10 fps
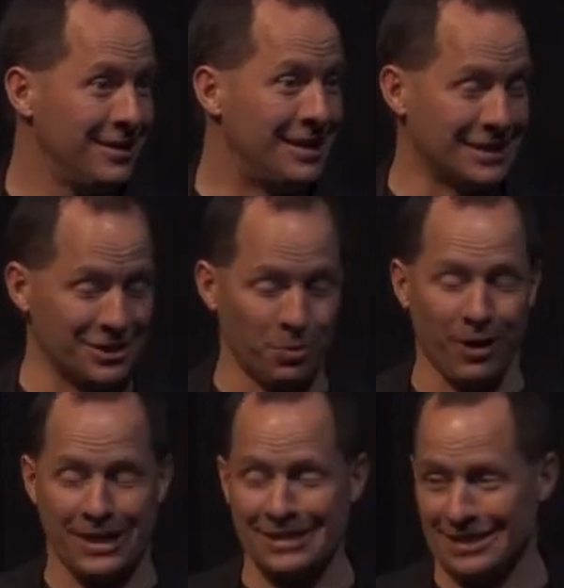this is where
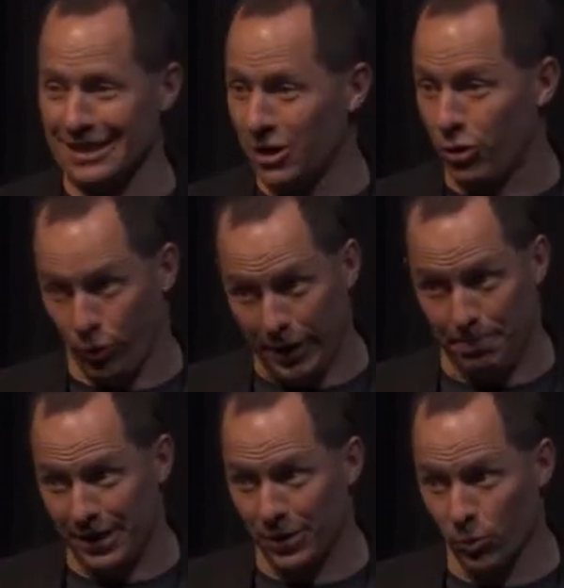it gets a little
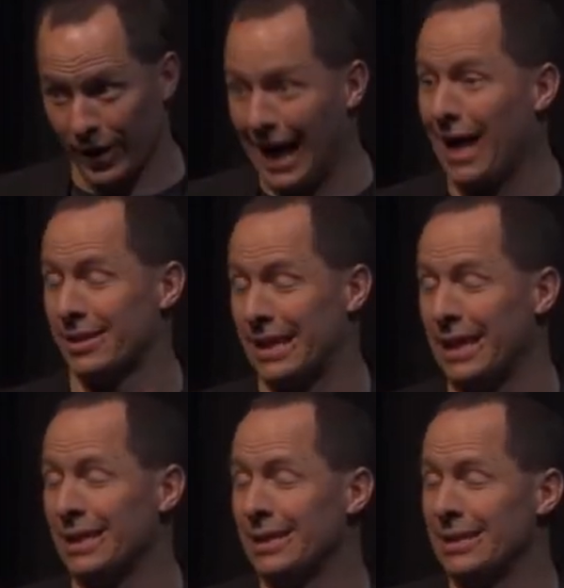creepy in reality.